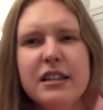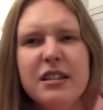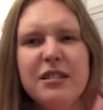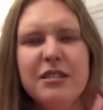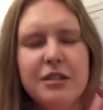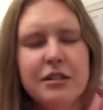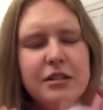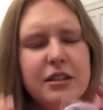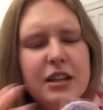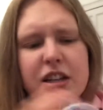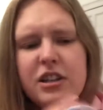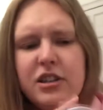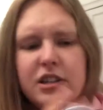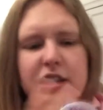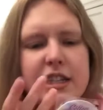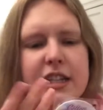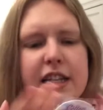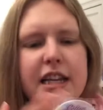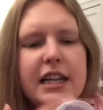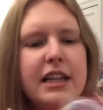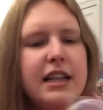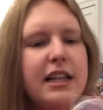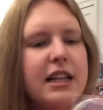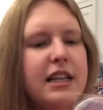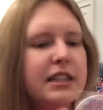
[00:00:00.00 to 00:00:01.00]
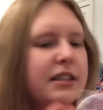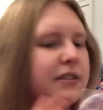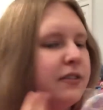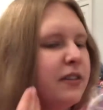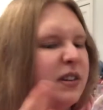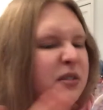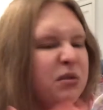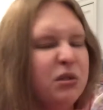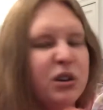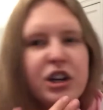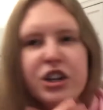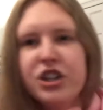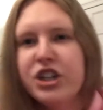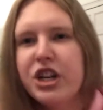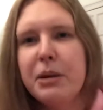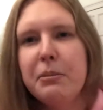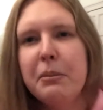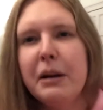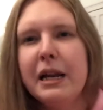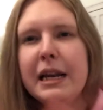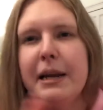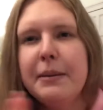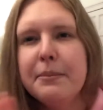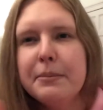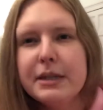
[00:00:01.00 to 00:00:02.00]
Sometimes I just need these if I want to
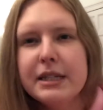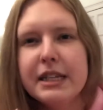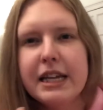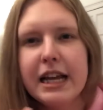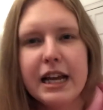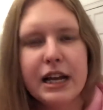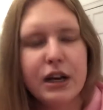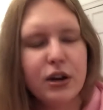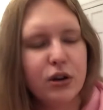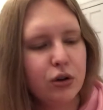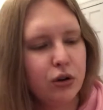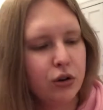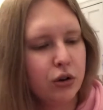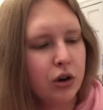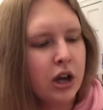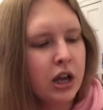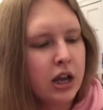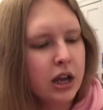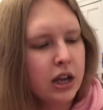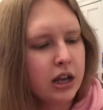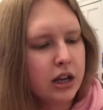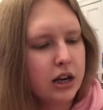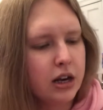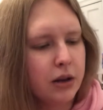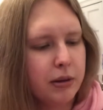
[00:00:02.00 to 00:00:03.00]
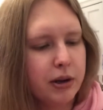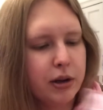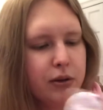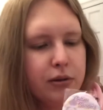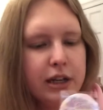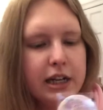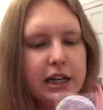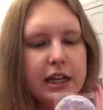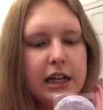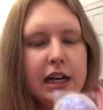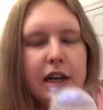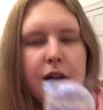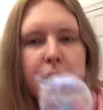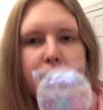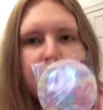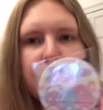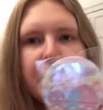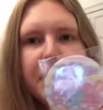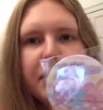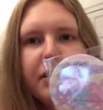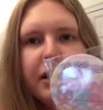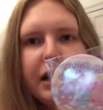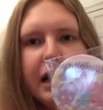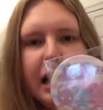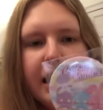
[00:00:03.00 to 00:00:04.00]
check my lipstick, or, you know, we all need a little
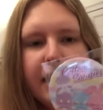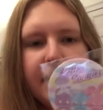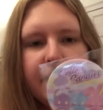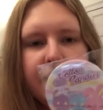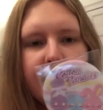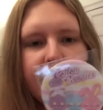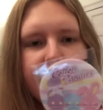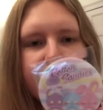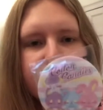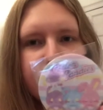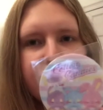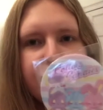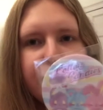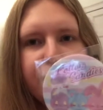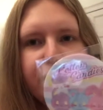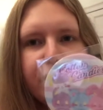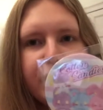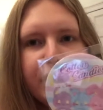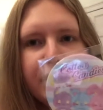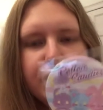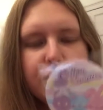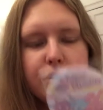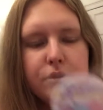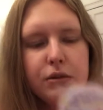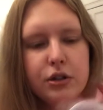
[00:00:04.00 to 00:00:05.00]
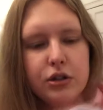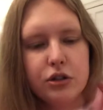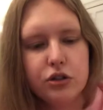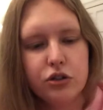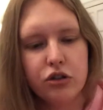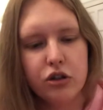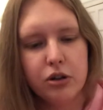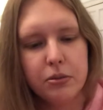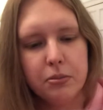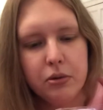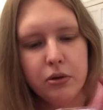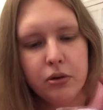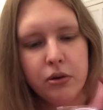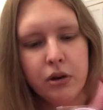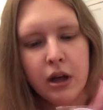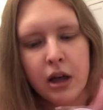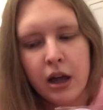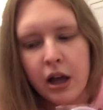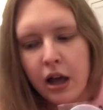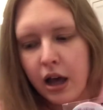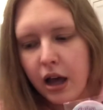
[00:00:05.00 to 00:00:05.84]
mirror now and then. So I thought those were adorable.